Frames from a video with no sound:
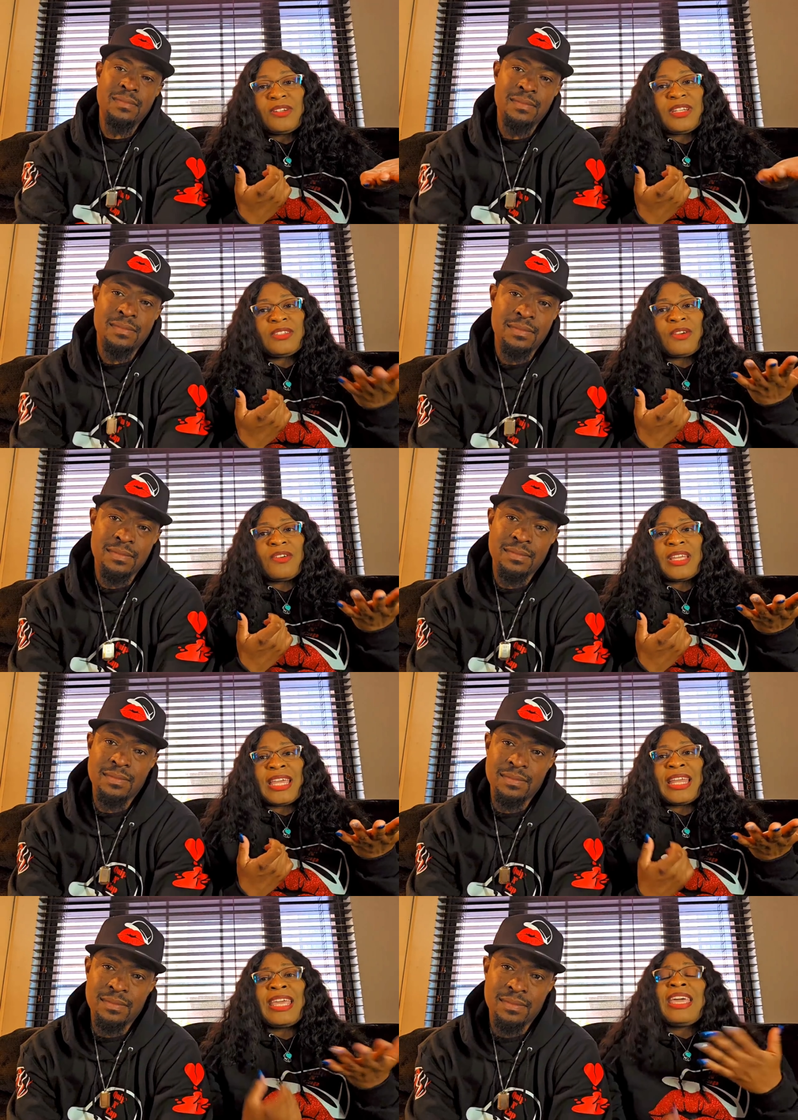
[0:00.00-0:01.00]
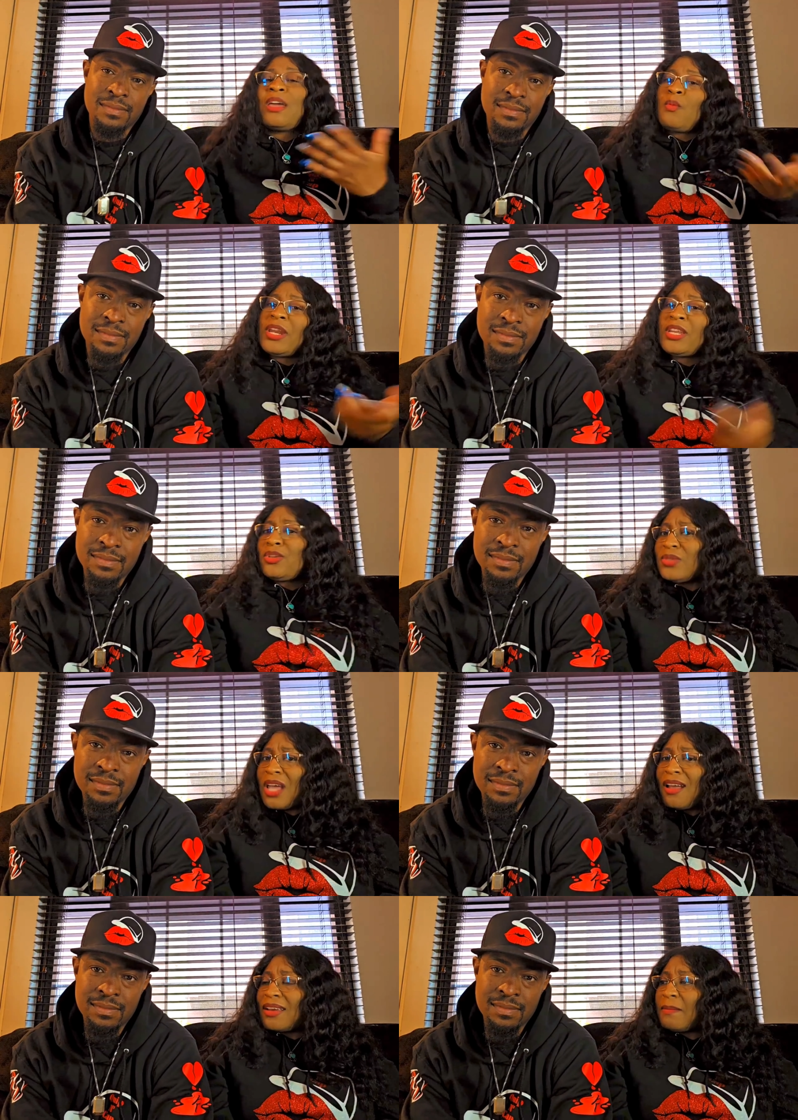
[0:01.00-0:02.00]
Speaker 1: this girl again? And what are you
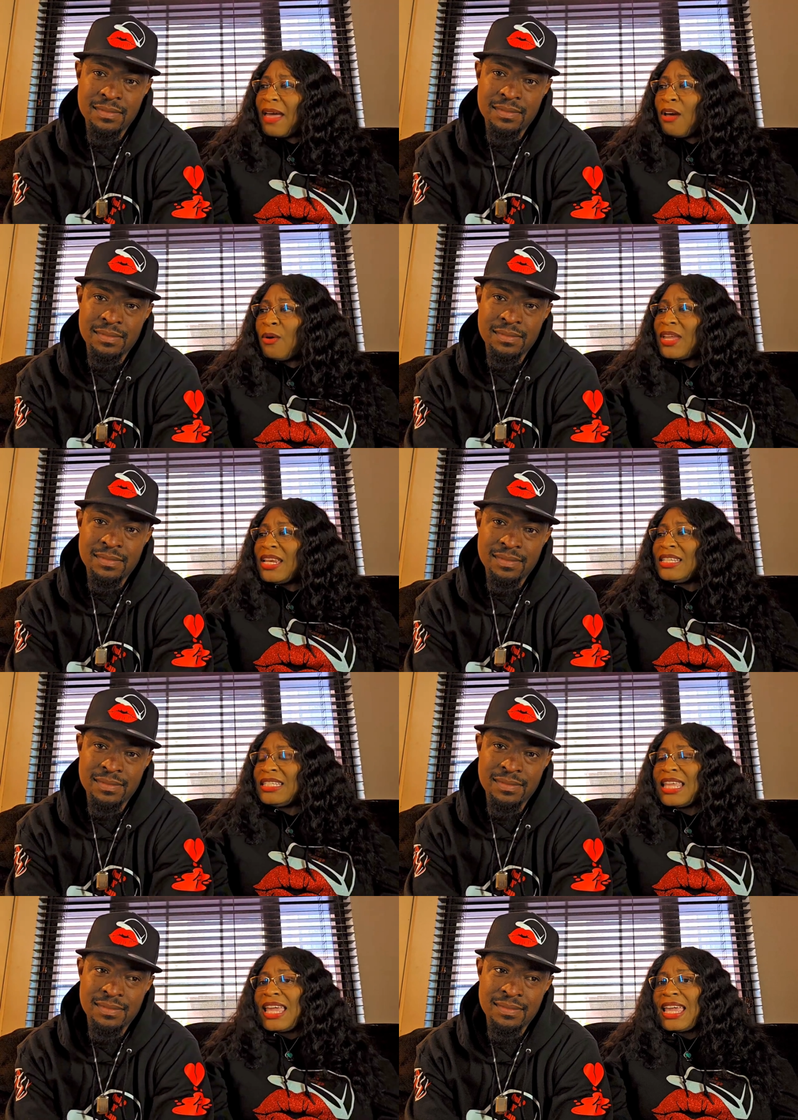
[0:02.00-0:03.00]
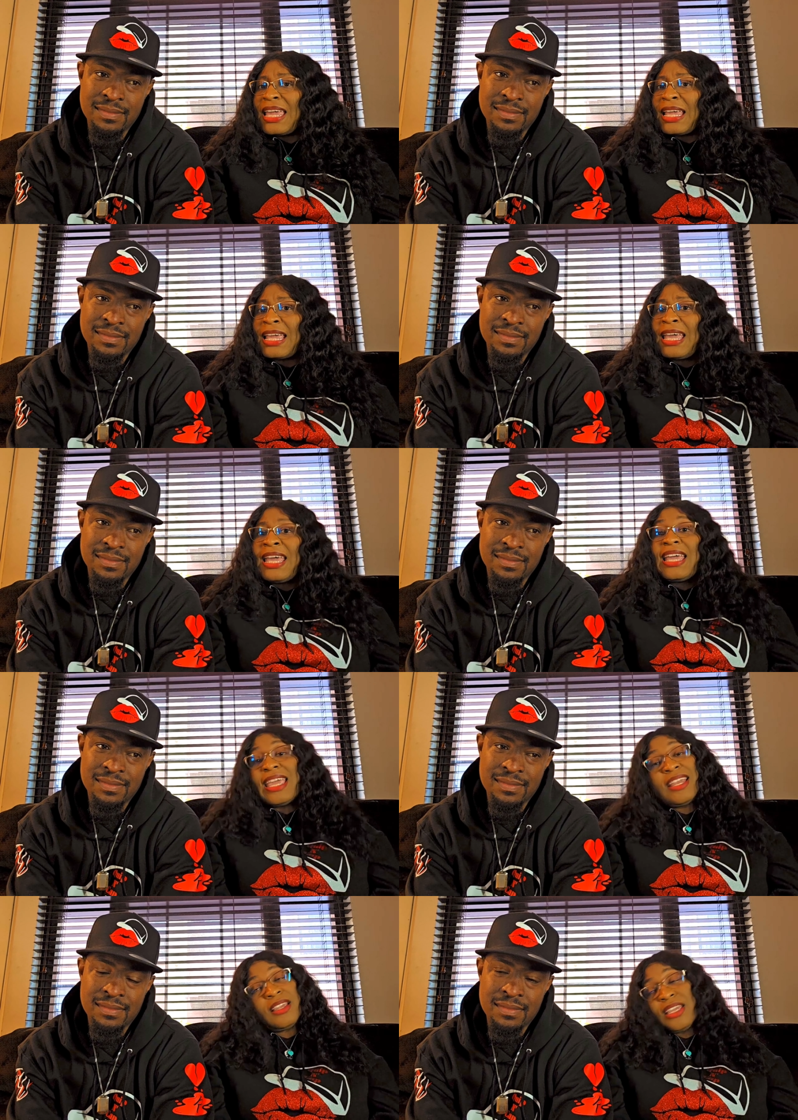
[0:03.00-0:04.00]
talking about in this thing?
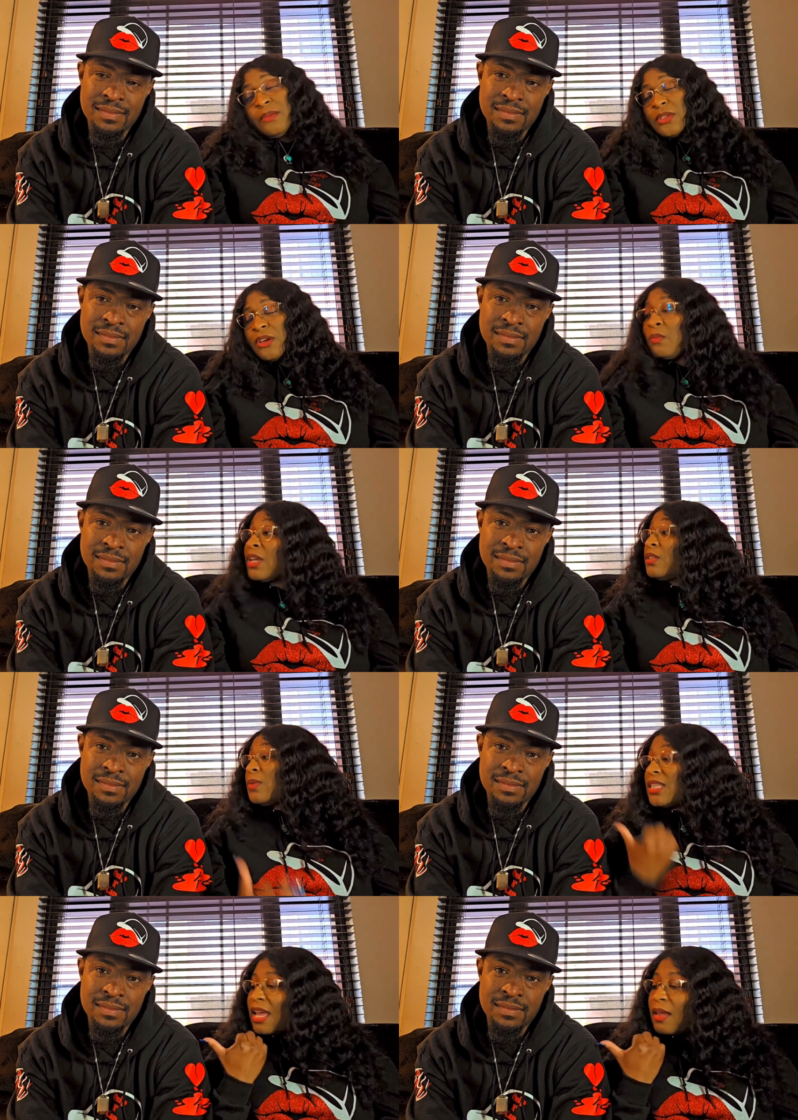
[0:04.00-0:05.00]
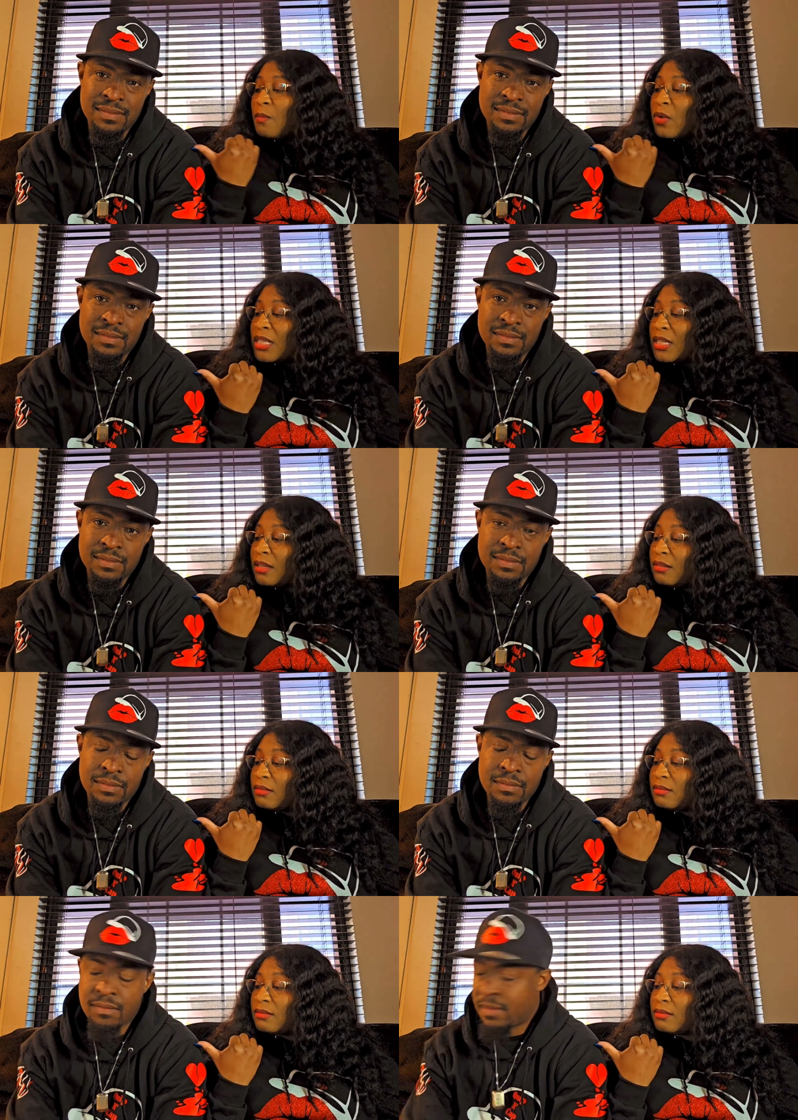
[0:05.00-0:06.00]
And it was, because what time was it?
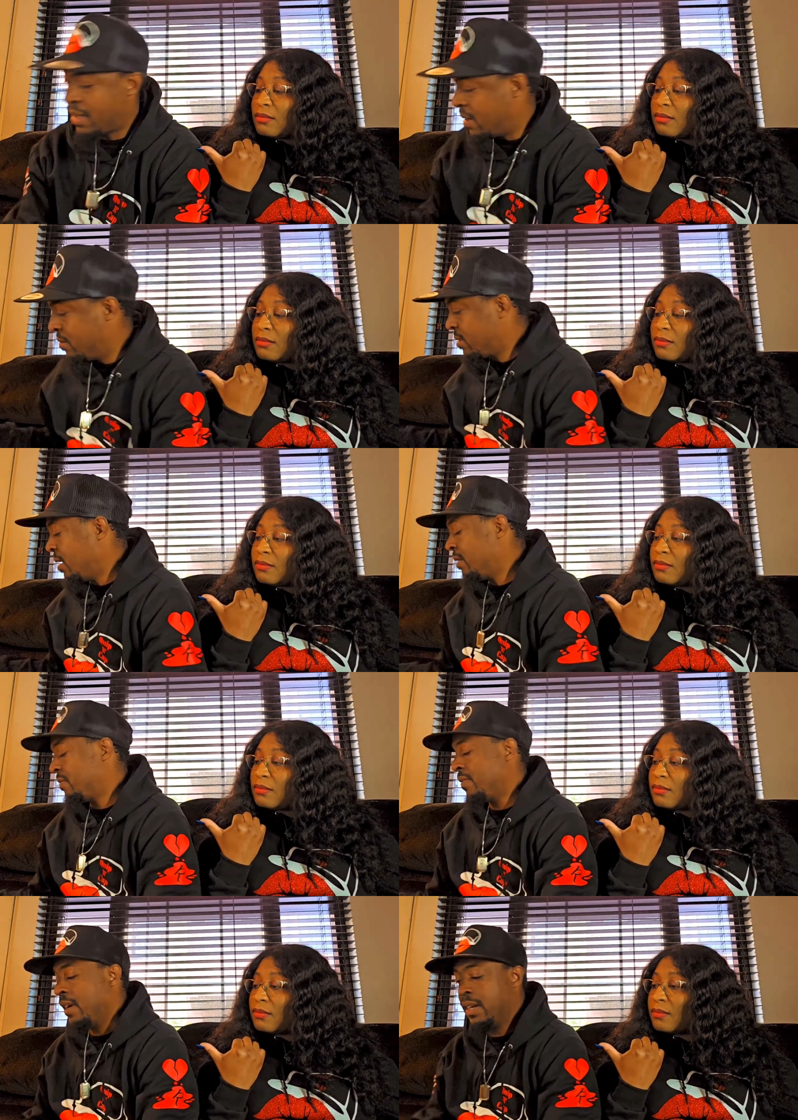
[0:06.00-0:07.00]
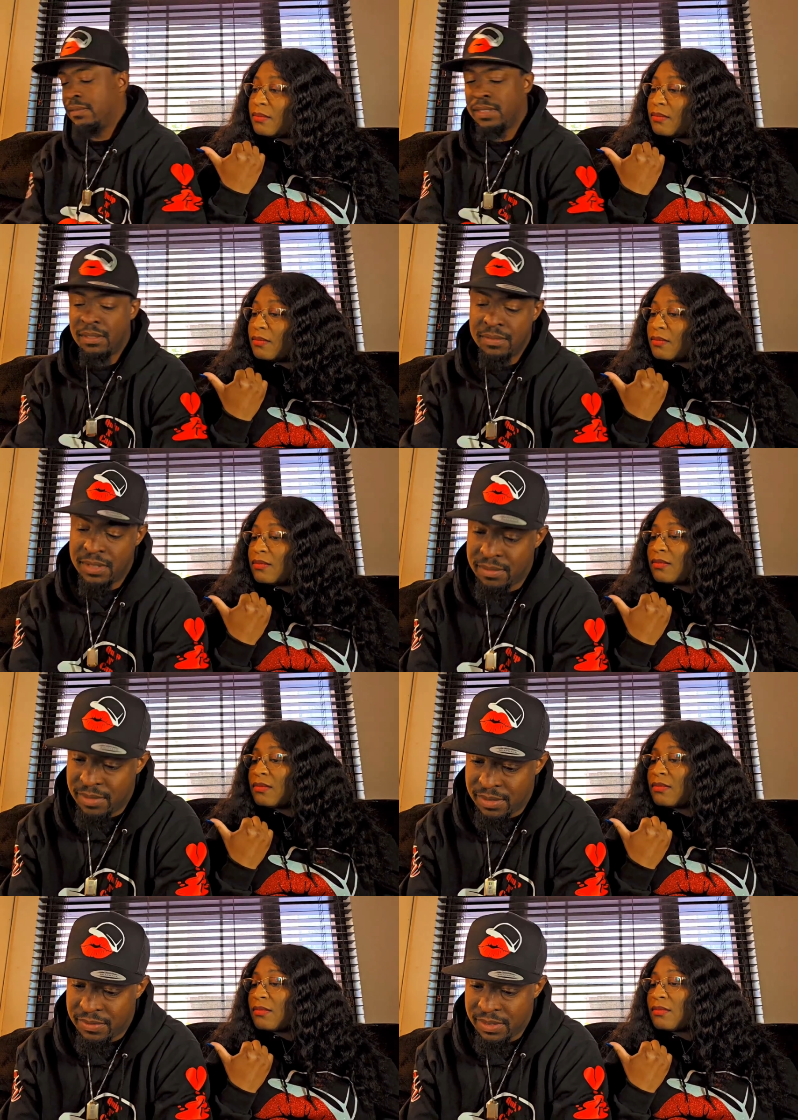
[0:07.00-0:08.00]
Speaker 2: It was like five something
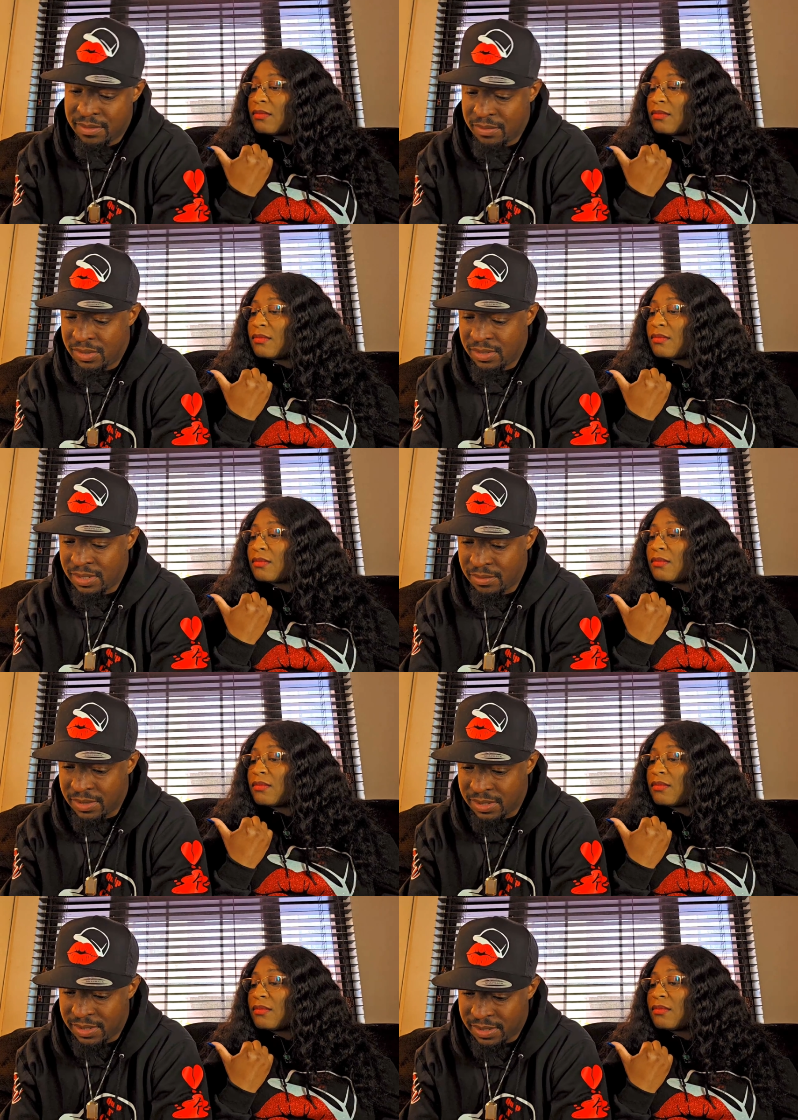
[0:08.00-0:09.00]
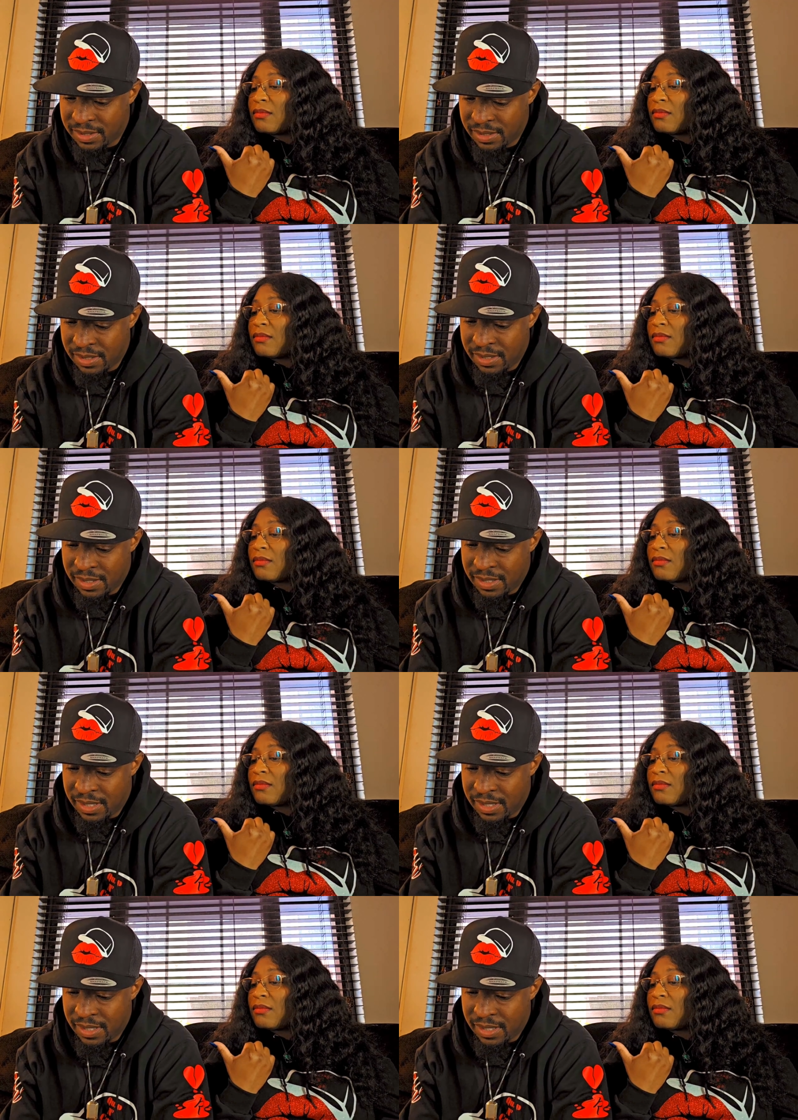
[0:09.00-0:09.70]
in the morning. It was, it